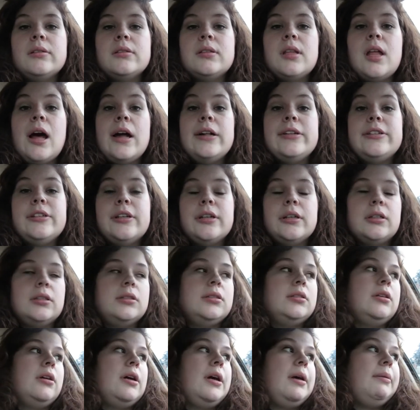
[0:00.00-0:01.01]
Logic,
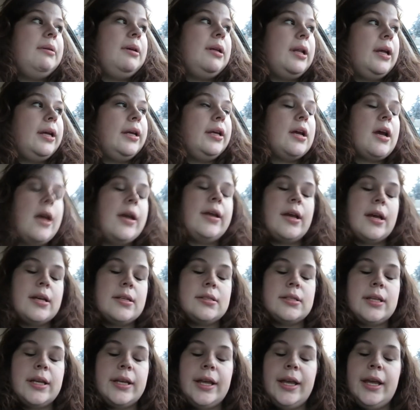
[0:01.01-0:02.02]
so I mean, I, I
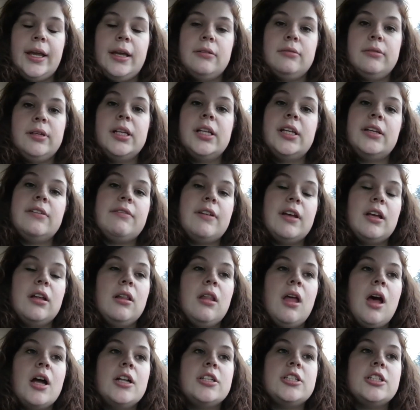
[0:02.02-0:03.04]
guess I can't really fail
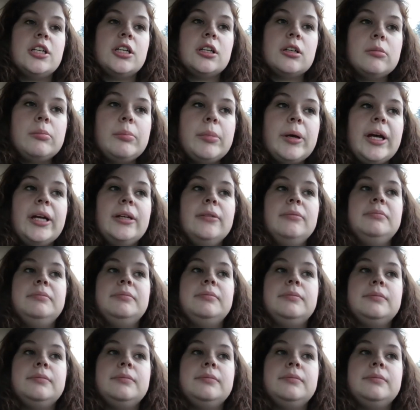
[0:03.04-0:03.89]
logic, but